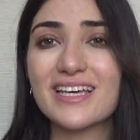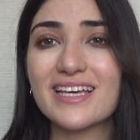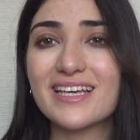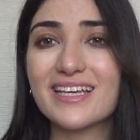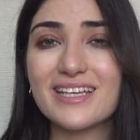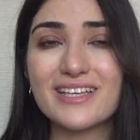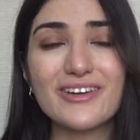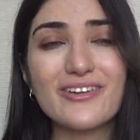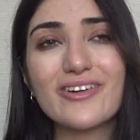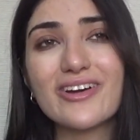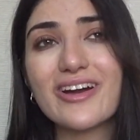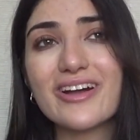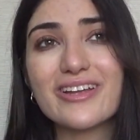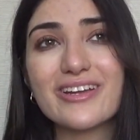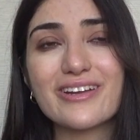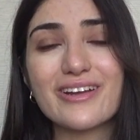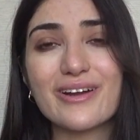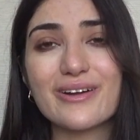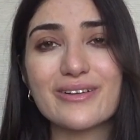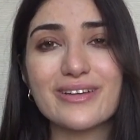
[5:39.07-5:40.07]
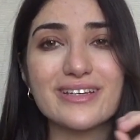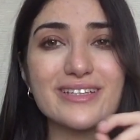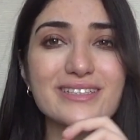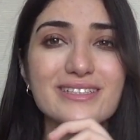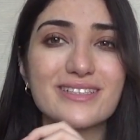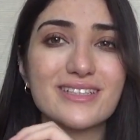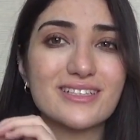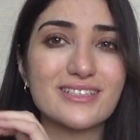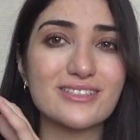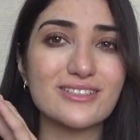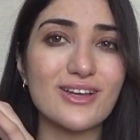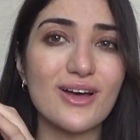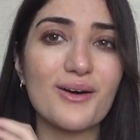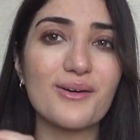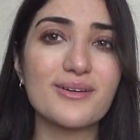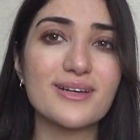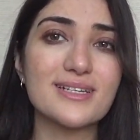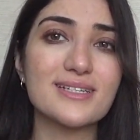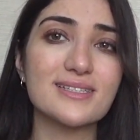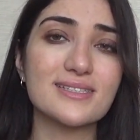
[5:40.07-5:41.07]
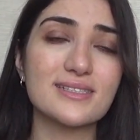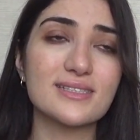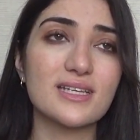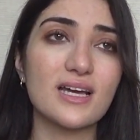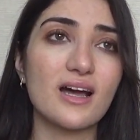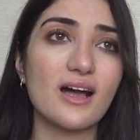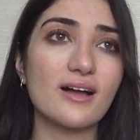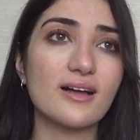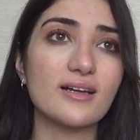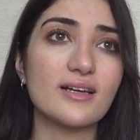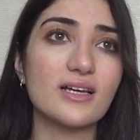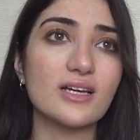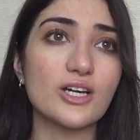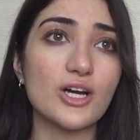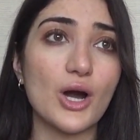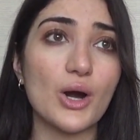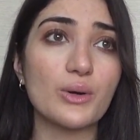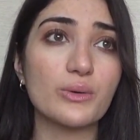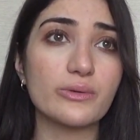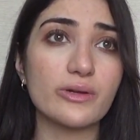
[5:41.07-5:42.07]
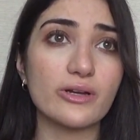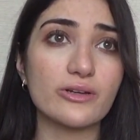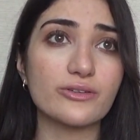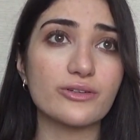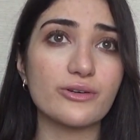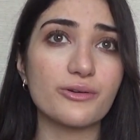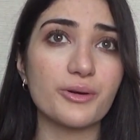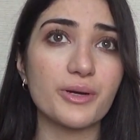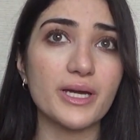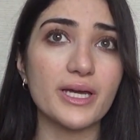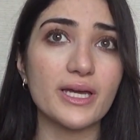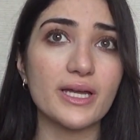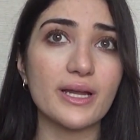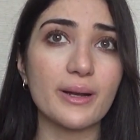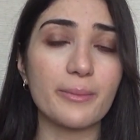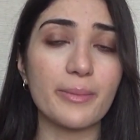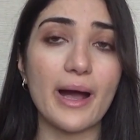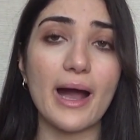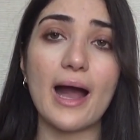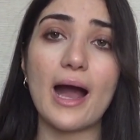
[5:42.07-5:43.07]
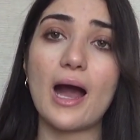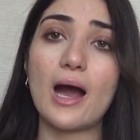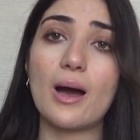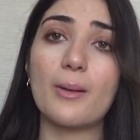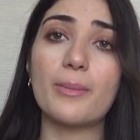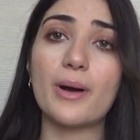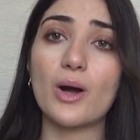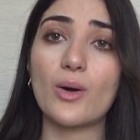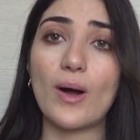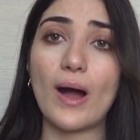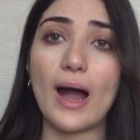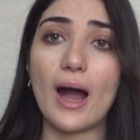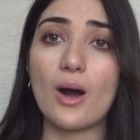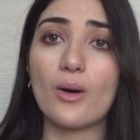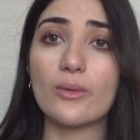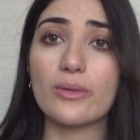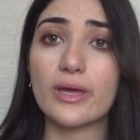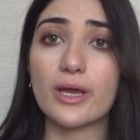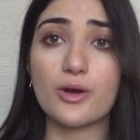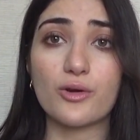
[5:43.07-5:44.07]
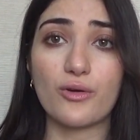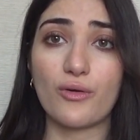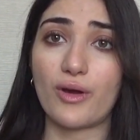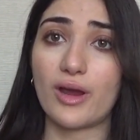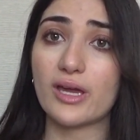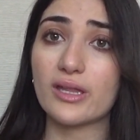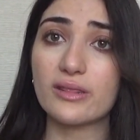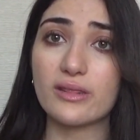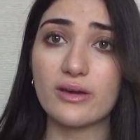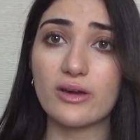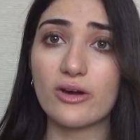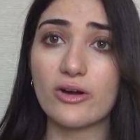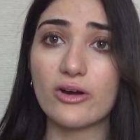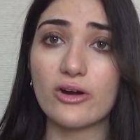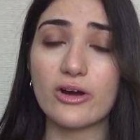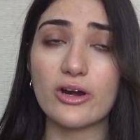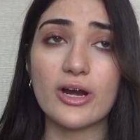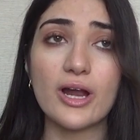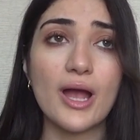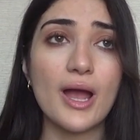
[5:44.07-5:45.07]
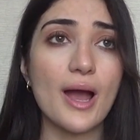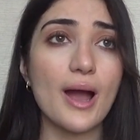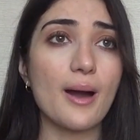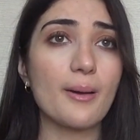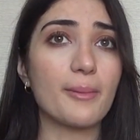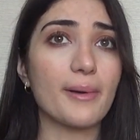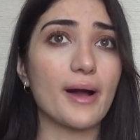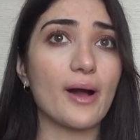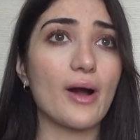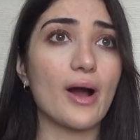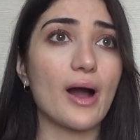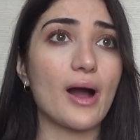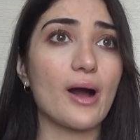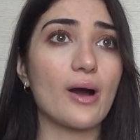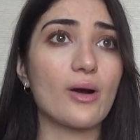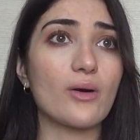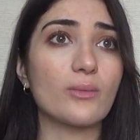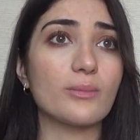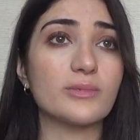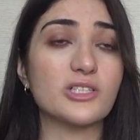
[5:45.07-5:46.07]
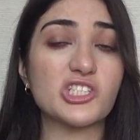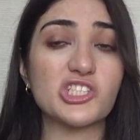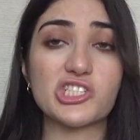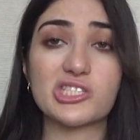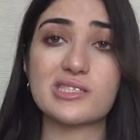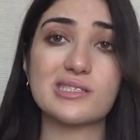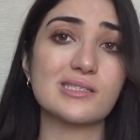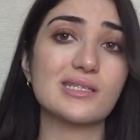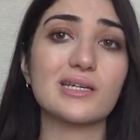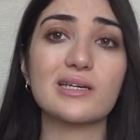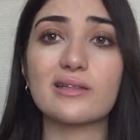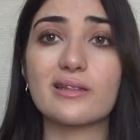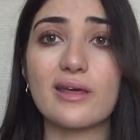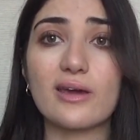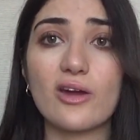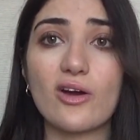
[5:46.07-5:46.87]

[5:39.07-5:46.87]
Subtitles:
You're gonna notice there's always a quote under it about how great they are, about how majestic they